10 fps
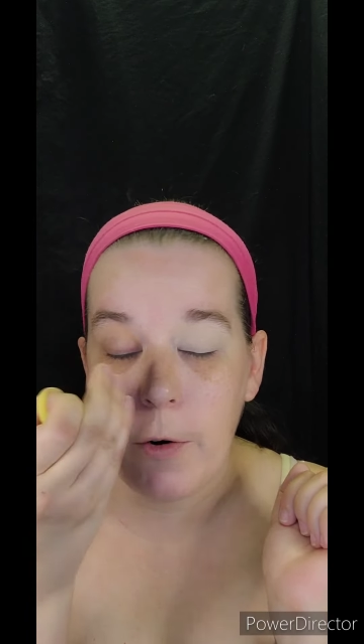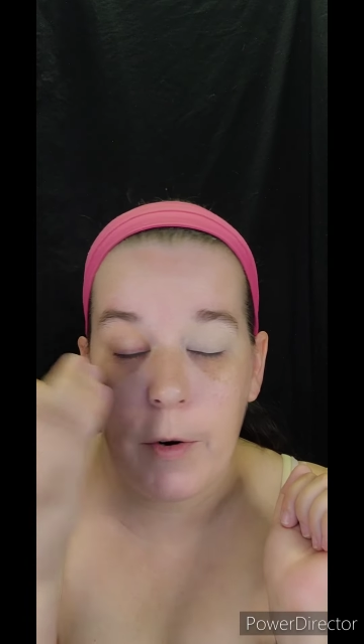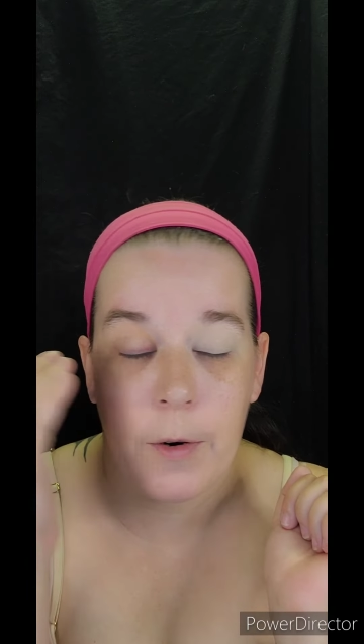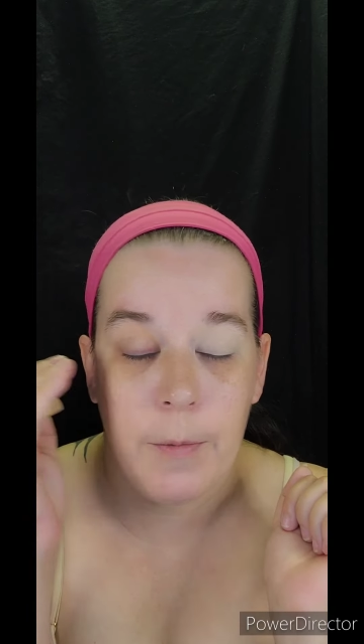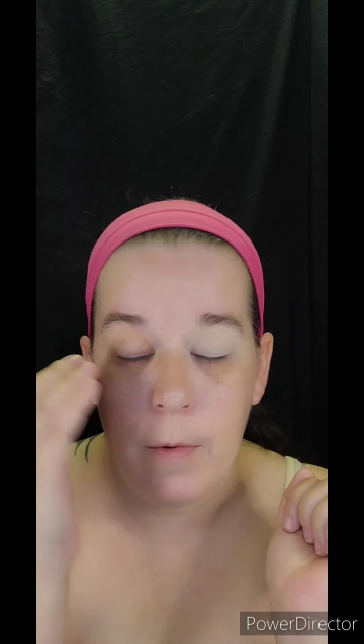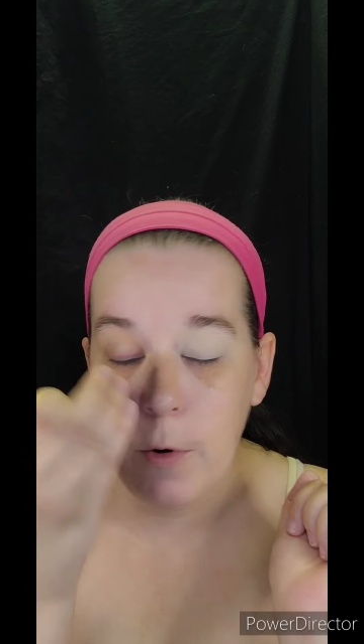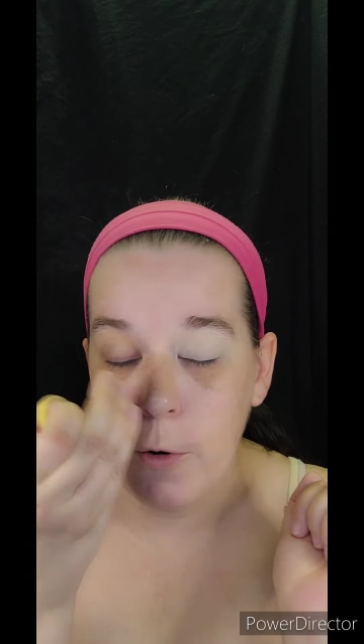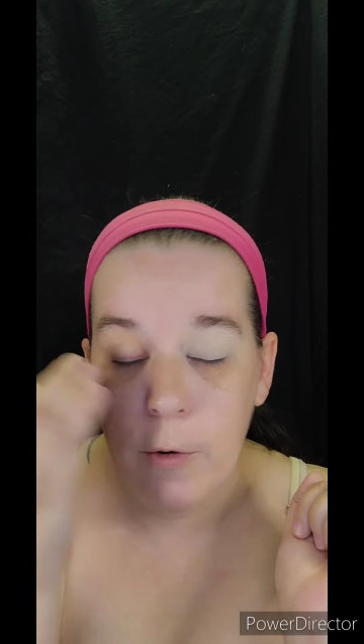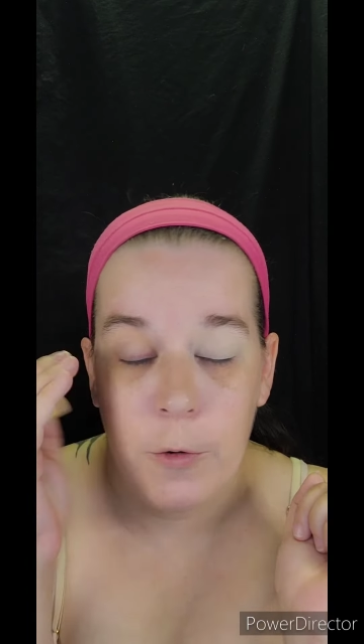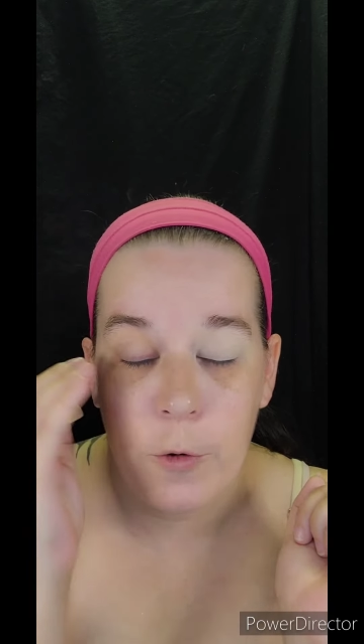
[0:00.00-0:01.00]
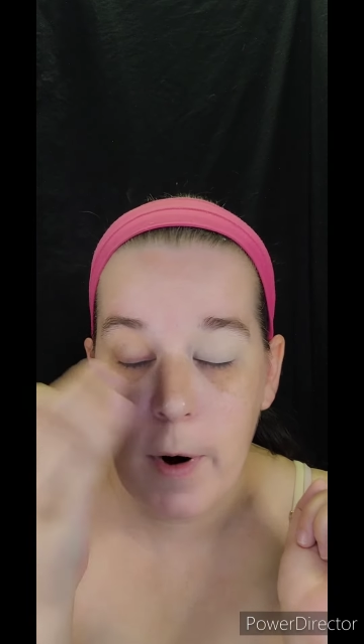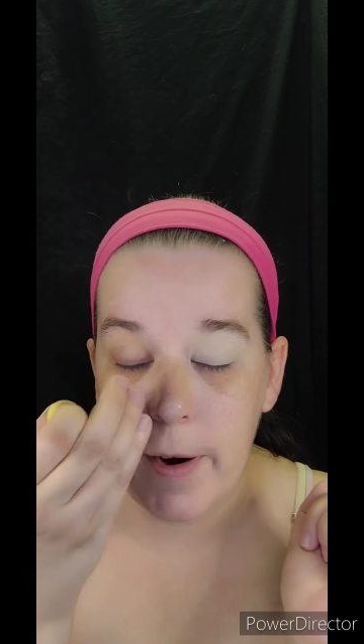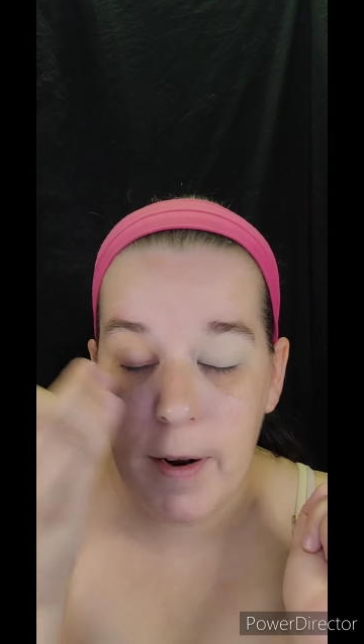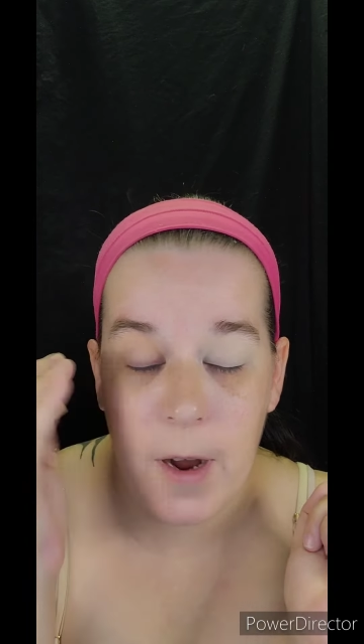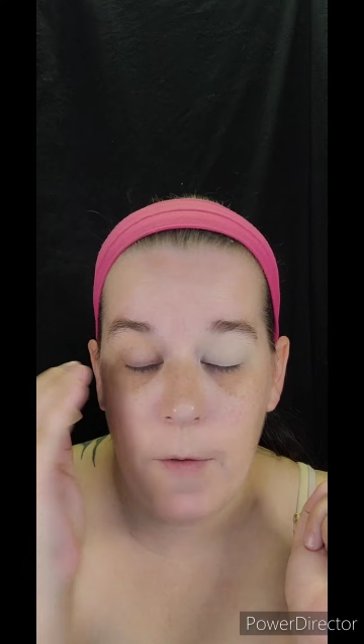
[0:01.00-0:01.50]
good
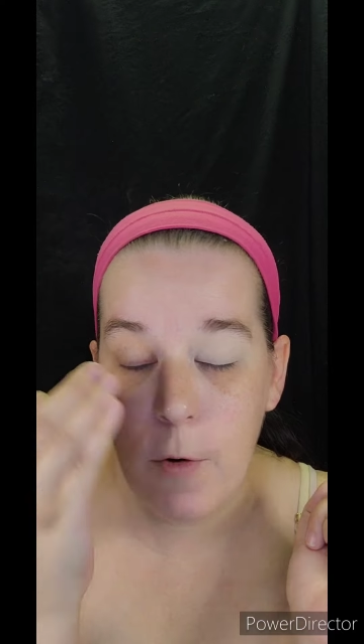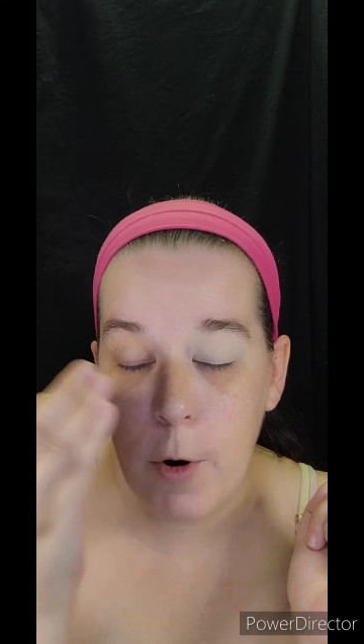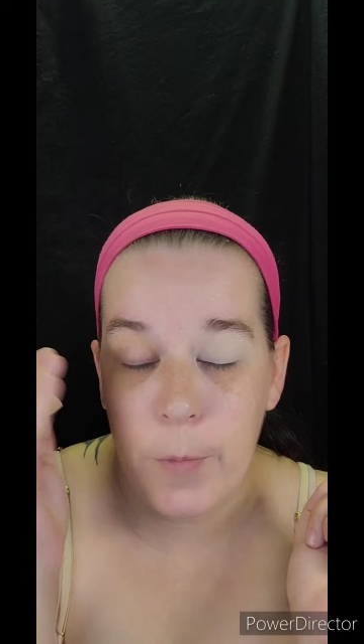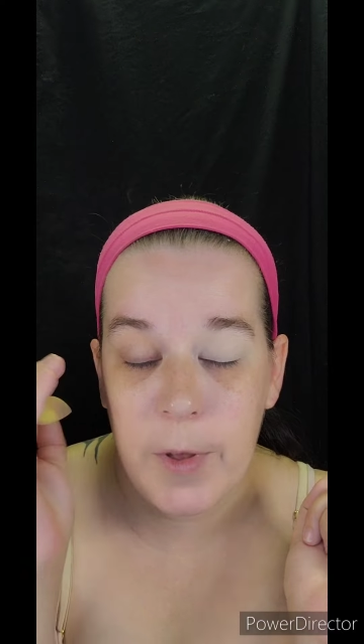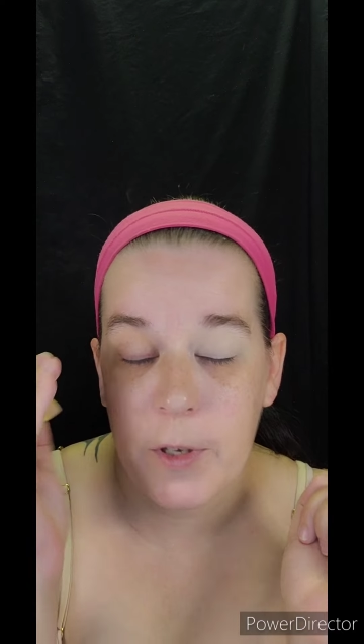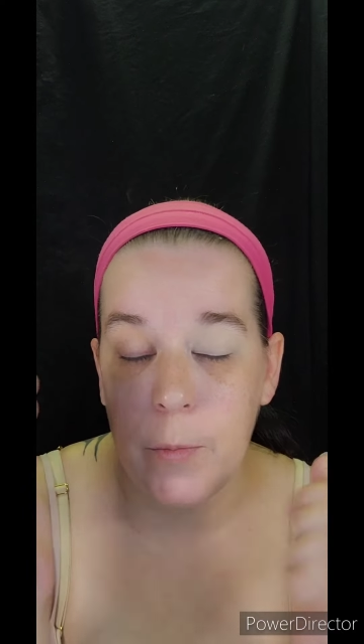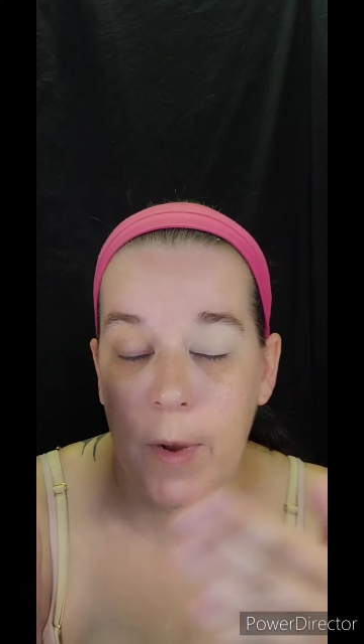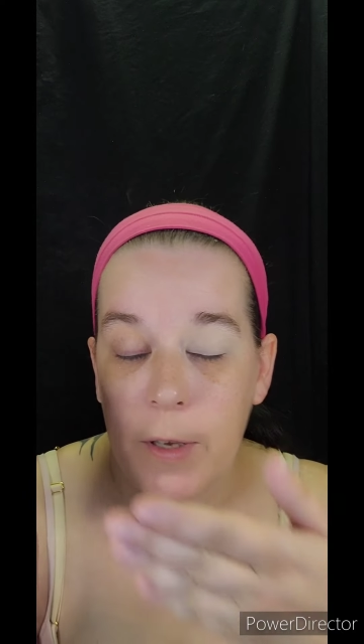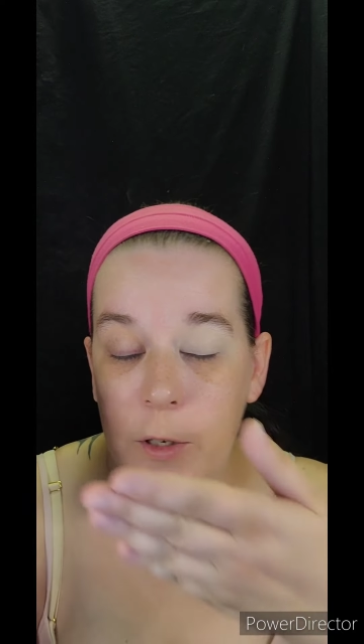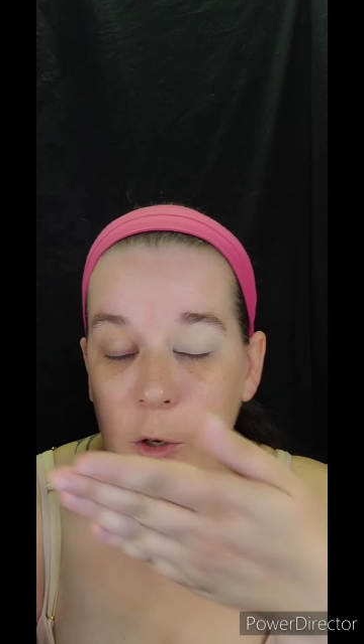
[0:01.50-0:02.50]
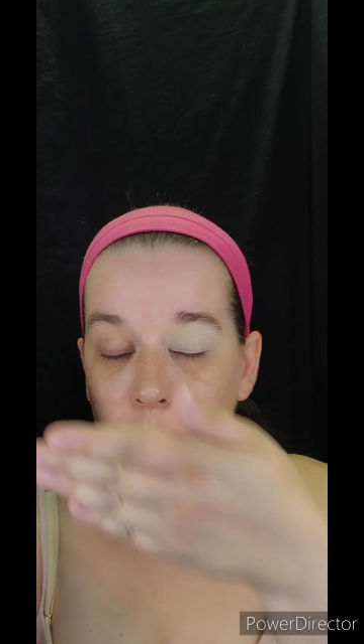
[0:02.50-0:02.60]
trying to cover up this mess.